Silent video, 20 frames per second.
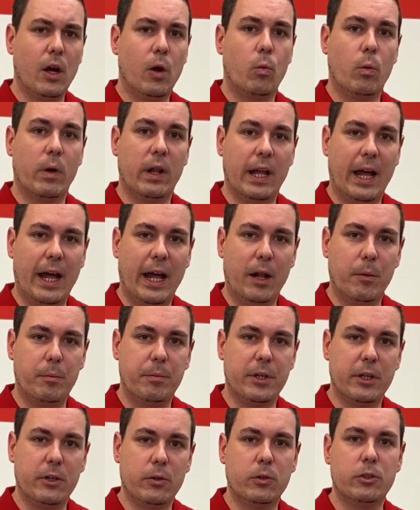will help
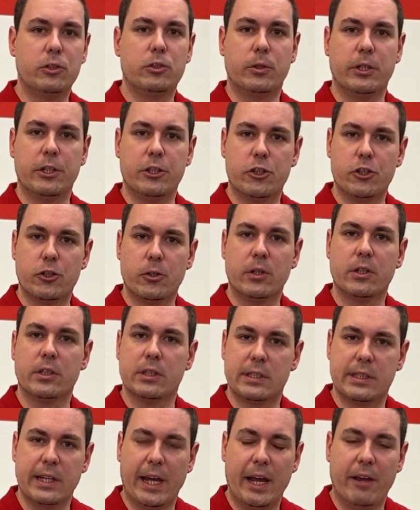you to ensure
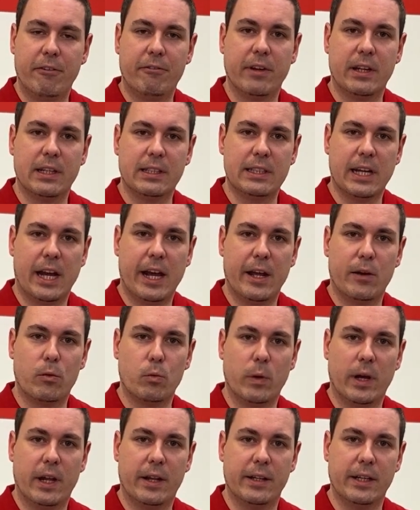safe and tight
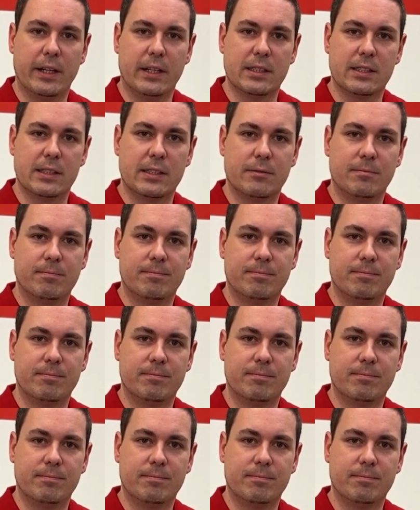weldings.